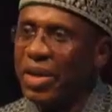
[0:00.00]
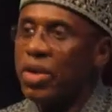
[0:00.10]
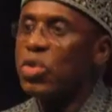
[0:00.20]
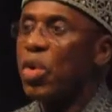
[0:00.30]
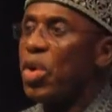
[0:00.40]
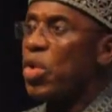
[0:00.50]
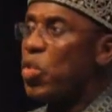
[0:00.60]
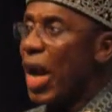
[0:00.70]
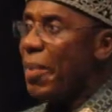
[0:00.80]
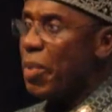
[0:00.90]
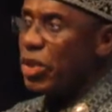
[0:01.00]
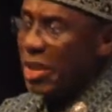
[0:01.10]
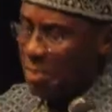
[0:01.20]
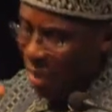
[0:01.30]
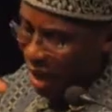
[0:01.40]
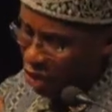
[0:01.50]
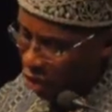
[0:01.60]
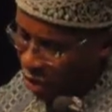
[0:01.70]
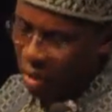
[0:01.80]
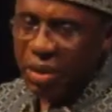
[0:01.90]
So you are putting pressure.
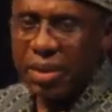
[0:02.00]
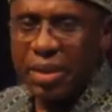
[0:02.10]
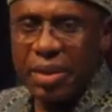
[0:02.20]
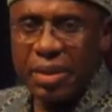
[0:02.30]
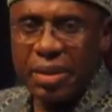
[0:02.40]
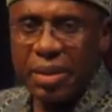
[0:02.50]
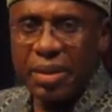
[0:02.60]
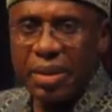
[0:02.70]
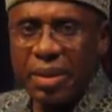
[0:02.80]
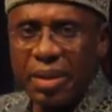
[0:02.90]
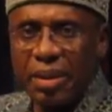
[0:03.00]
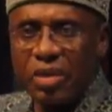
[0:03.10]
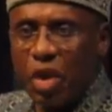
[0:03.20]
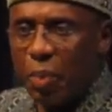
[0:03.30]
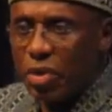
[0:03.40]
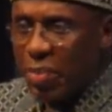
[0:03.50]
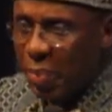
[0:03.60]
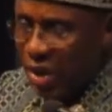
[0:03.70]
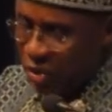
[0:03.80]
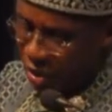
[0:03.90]
You are putting
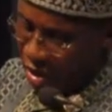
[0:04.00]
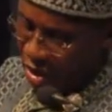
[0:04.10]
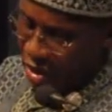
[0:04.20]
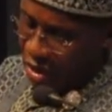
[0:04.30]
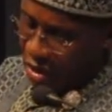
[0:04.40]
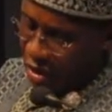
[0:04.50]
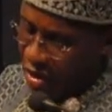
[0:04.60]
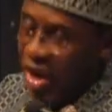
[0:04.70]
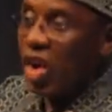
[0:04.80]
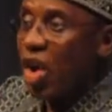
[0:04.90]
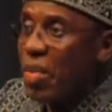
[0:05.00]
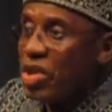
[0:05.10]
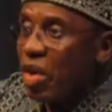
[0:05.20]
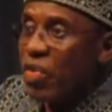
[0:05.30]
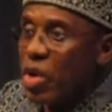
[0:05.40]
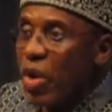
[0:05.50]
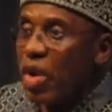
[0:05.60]
pressure on the economics of railway